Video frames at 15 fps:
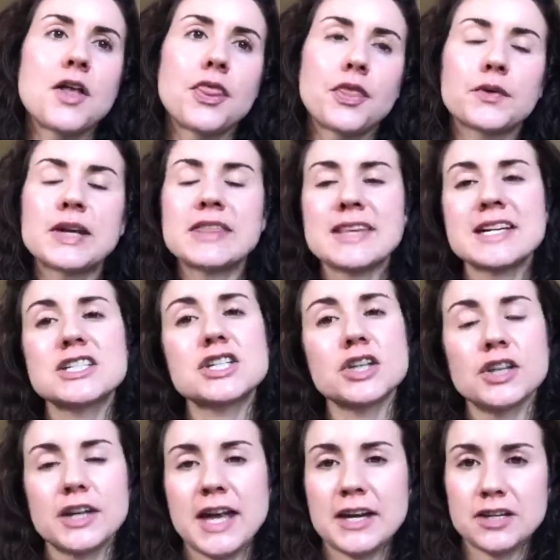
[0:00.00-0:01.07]
3 things to
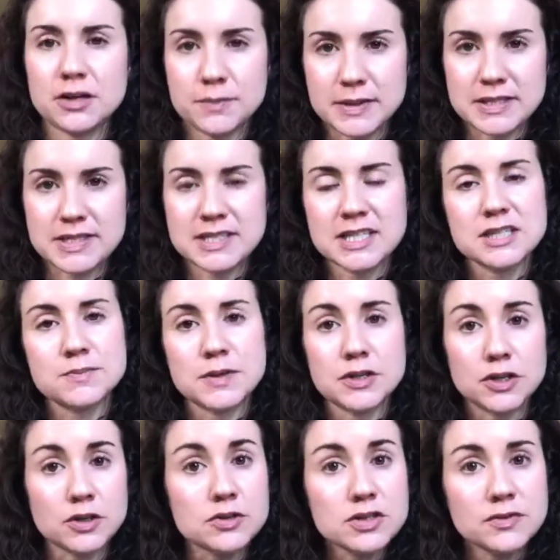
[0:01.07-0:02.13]
look at in your business has been
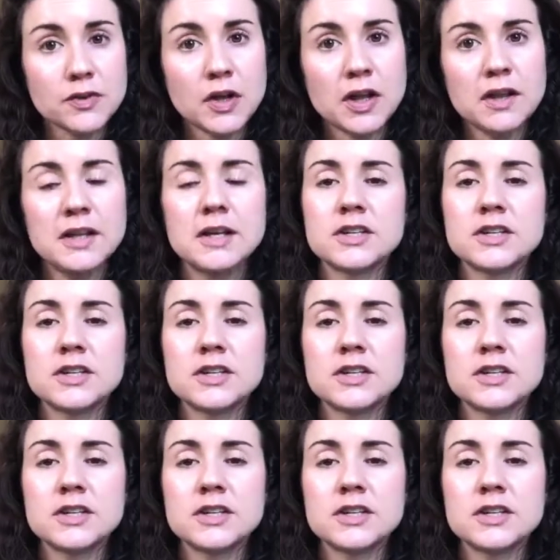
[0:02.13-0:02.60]
useful.